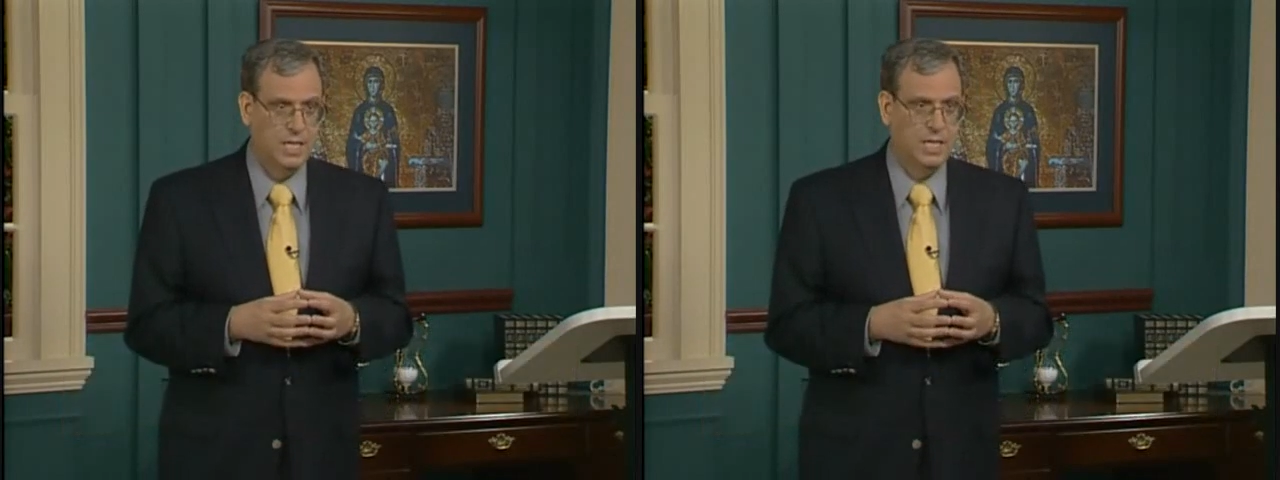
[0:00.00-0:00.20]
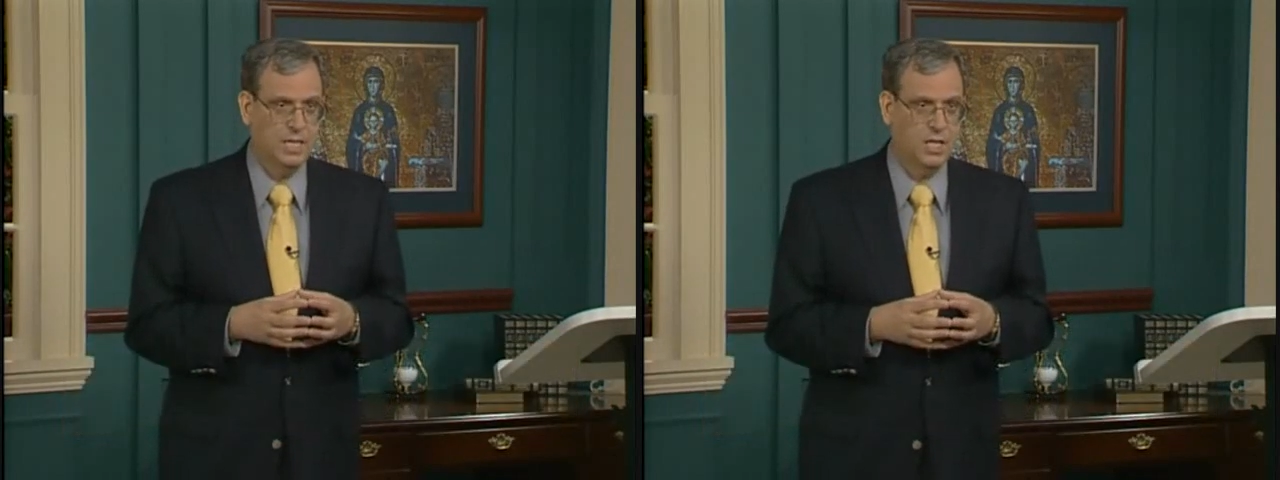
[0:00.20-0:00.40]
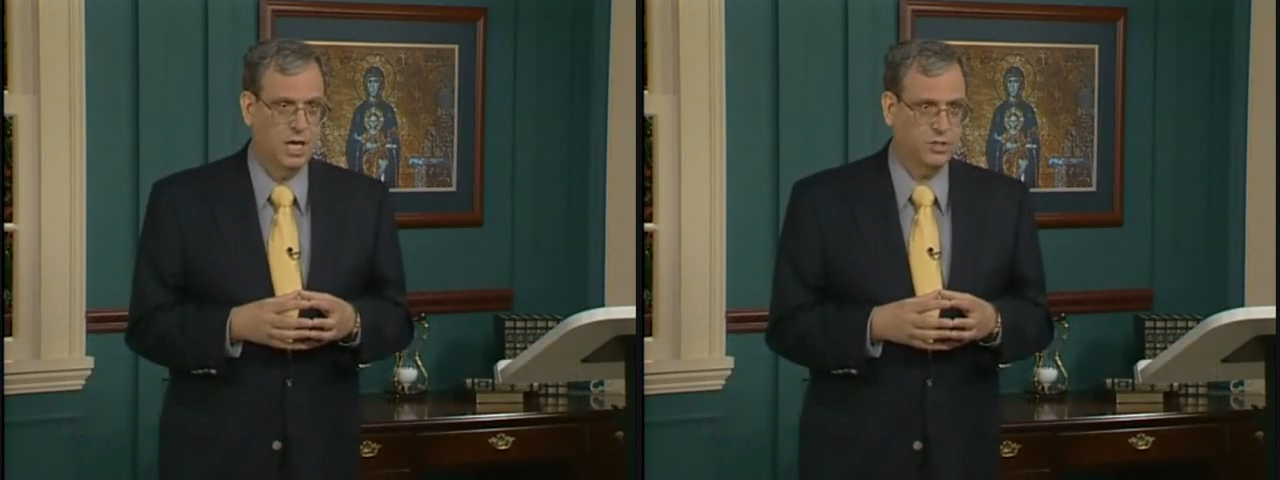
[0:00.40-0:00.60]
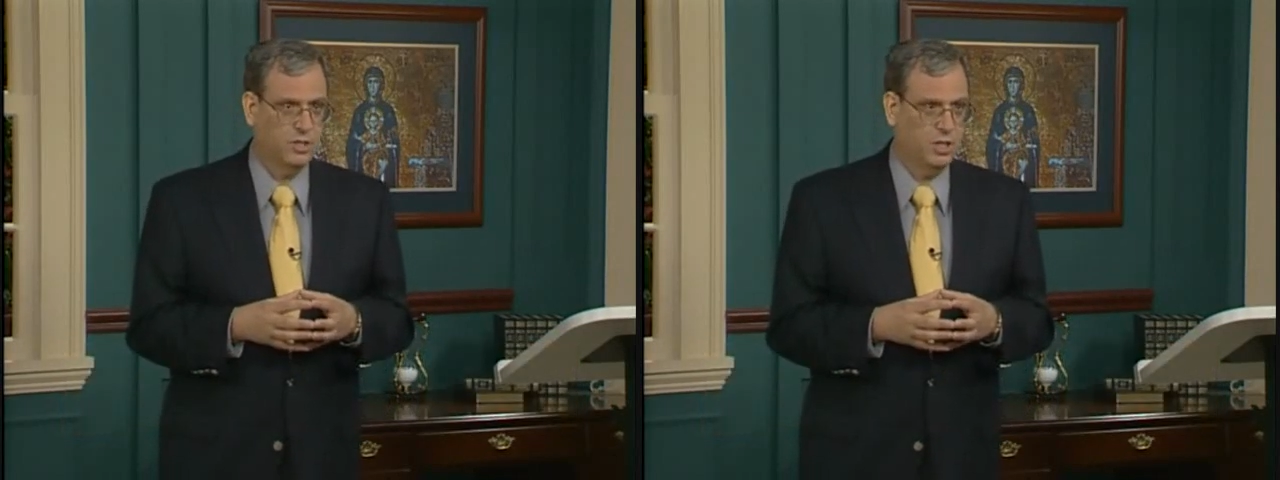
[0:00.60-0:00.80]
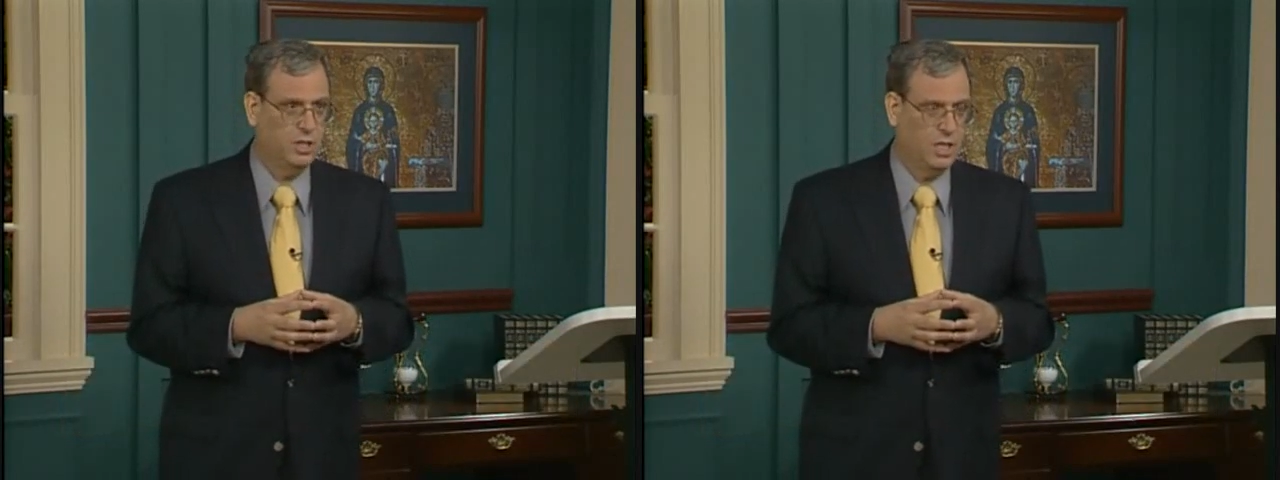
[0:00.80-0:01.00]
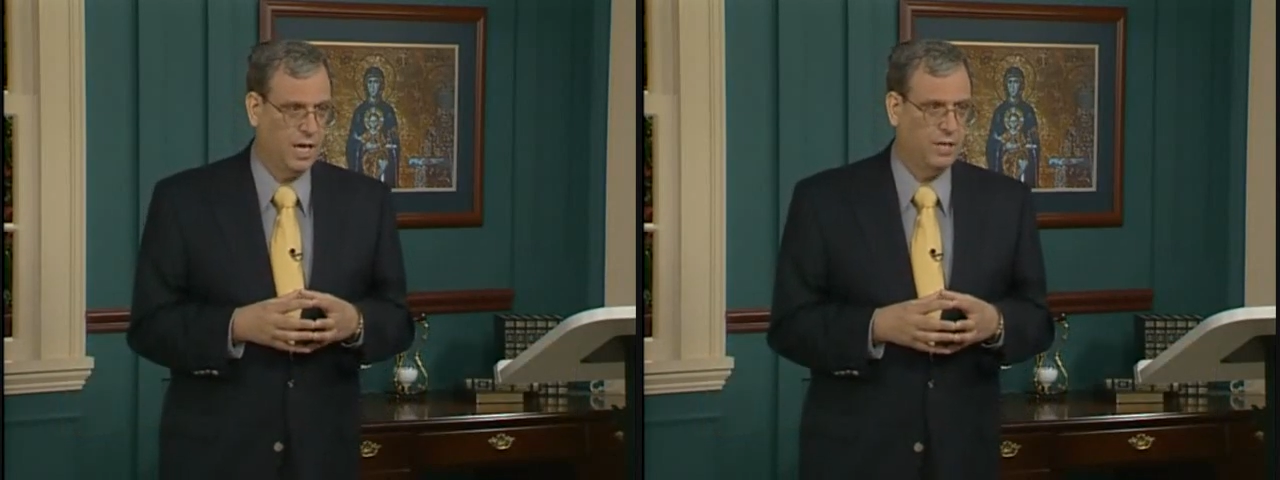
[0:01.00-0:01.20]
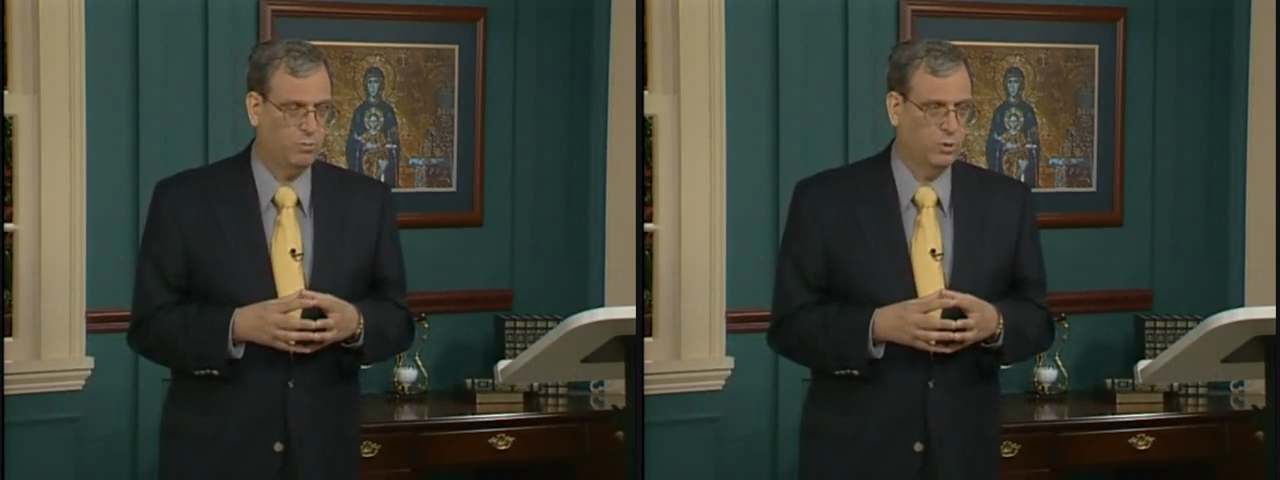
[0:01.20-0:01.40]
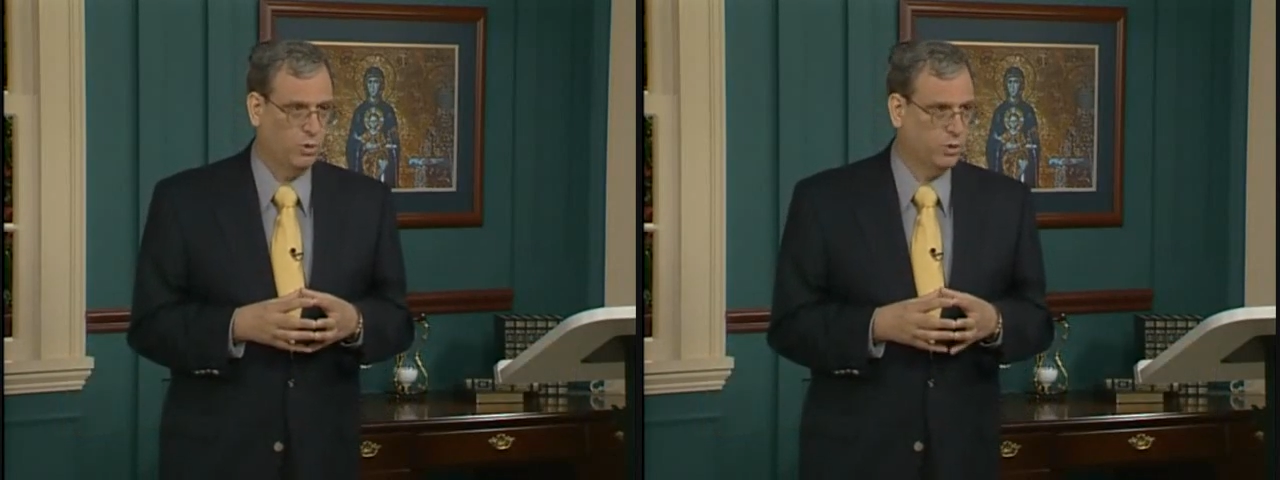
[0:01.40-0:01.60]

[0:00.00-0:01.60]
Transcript: Uh, Constantine VIII was